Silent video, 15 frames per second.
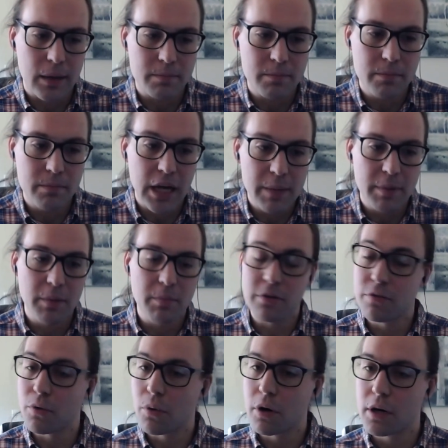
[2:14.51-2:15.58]
maybe
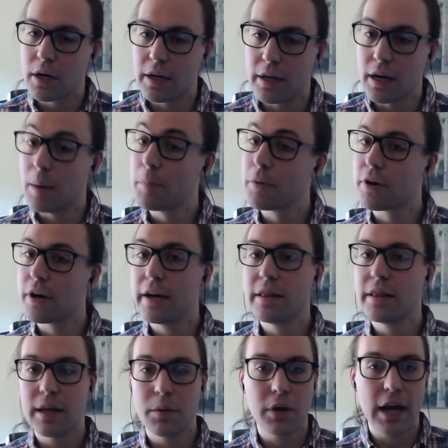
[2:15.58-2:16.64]
before an upgrade
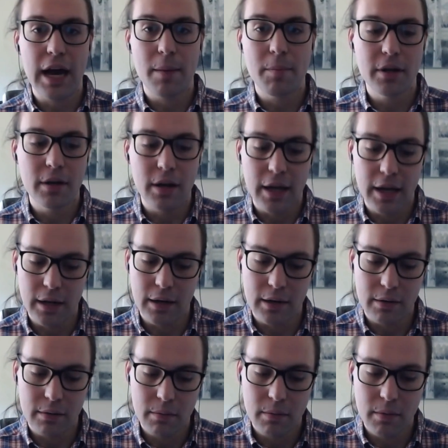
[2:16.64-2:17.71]
that would happen. And
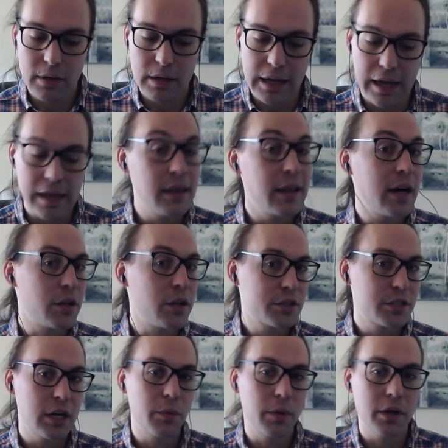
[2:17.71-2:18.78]
in the health
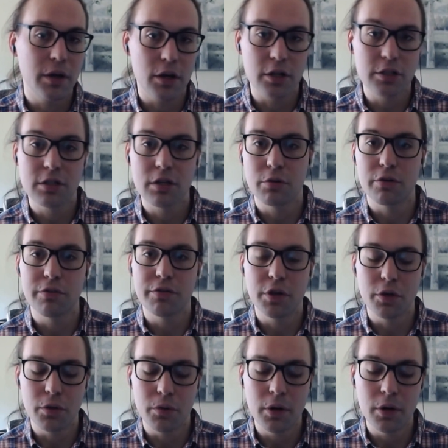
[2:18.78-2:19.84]
check, we could also
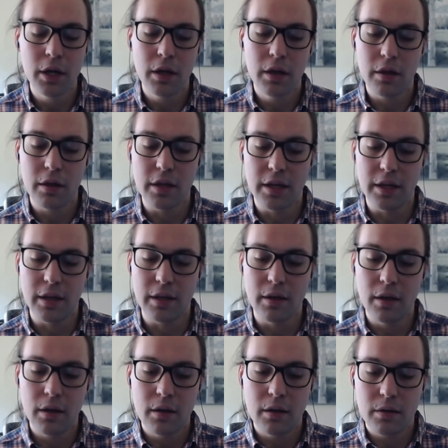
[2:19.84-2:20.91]
review the
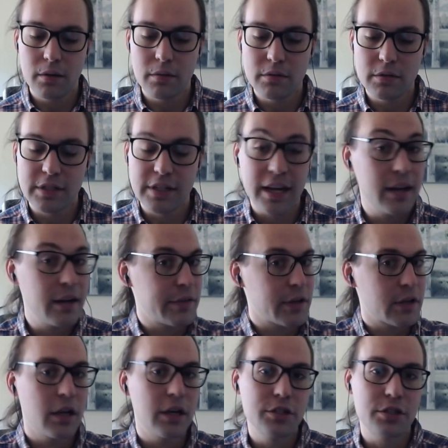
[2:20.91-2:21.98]
state of the
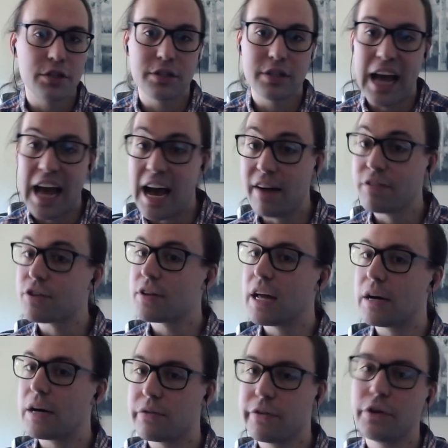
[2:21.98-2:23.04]
clusters after
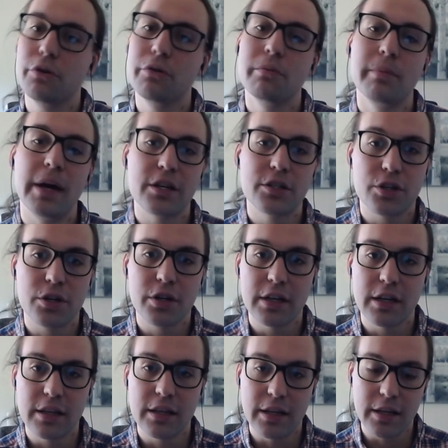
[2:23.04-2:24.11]
that review, make sure
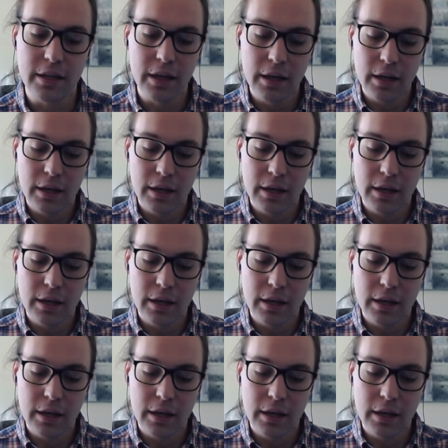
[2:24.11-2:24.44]
that the